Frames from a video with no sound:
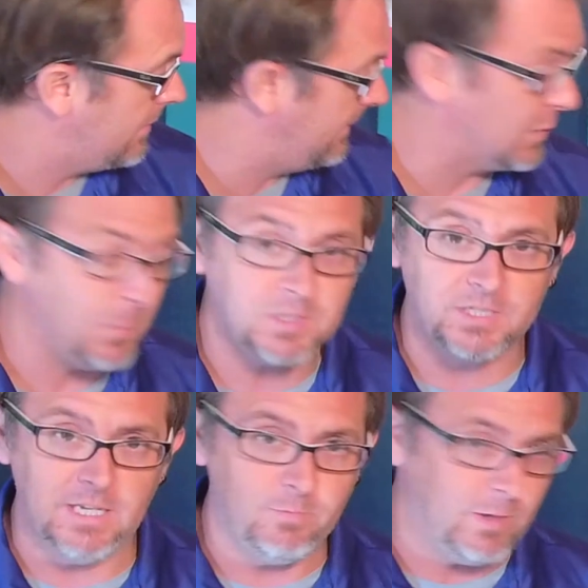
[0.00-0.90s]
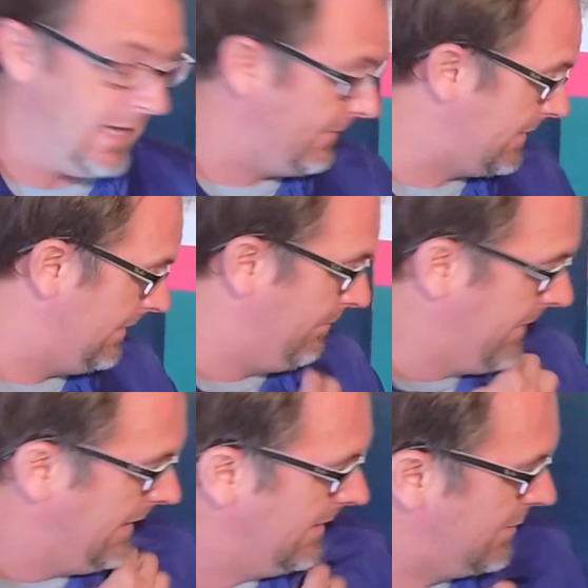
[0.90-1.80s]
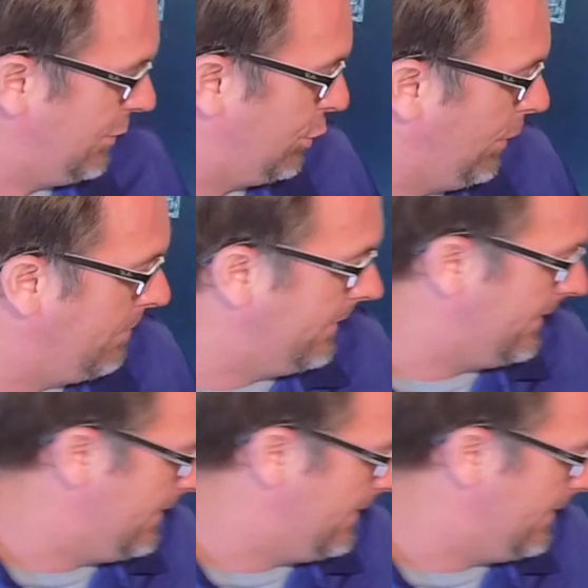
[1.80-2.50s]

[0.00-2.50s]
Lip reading: We have so much stuff, we have to start tripling it